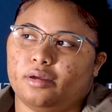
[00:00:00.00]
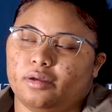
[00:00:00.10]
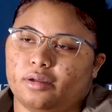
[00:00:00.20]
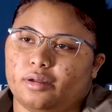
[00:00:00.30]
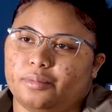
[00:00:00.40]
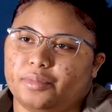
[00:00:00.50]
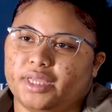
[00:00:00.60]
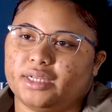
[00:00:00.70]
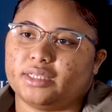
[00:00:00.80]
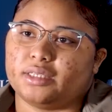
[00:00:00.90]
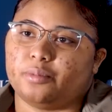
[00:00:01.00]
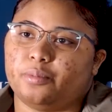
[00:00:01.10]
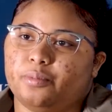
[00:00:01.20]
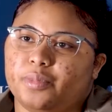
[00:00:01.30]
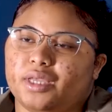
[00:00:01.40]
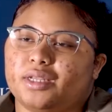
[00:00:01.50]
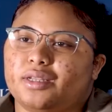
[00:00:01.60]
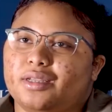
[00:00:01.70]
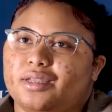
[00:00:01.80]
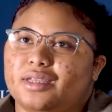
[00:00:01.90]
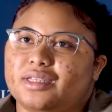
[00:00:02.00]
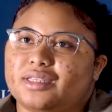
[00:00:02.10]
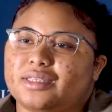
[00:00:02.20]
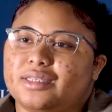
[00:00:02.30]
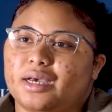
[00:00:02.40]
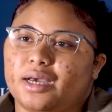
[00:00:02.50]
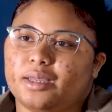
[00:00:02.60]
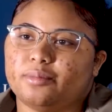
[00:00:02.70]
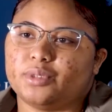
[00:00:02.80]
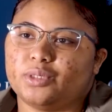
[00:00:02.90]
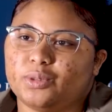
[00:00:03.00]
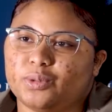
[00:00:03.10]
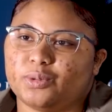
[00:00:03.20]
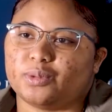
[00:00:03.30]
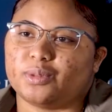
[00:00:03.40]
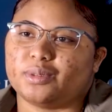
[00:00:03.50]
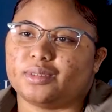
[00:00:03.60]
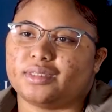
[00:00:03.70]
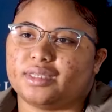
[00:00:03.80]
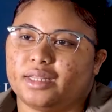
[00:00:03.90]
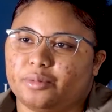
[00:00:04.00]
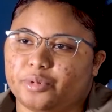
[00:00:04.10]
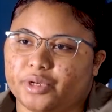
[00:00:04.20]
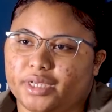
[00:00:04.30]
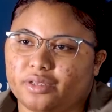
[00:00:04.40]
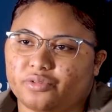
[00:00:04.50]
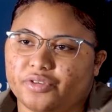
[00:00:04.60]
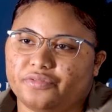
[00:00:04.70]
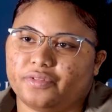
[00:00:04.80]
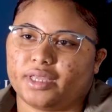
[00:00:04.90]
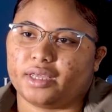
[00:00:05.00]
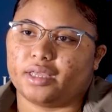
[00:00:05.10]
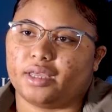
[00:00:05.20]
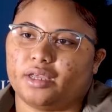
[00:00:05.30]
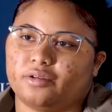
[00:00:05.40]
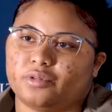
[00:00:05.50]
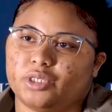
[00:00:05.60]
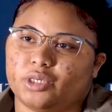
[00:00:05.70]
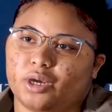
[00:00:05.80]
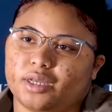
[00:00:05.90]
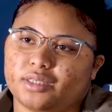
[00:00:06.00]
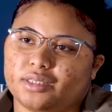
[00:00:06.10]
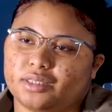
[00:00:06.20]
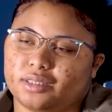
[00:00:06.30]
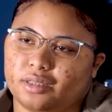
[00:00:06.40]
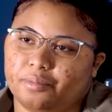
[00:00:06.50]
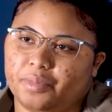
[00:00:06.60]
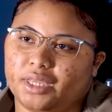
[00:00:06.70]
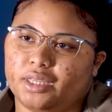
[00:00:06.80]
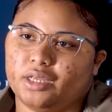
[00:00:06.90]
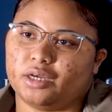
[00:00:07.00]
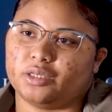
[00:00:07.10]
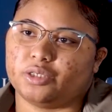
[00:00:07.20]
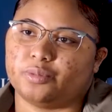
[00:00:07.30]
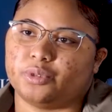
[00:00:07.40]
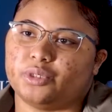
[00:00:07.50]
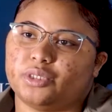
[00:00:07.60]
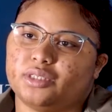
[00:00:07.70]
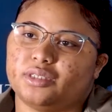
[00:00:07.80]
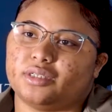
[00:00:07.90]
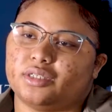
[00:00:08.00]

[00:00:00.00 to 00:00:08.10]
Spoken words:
It is a time to celebrate, reflect, and rejoice the many contributions and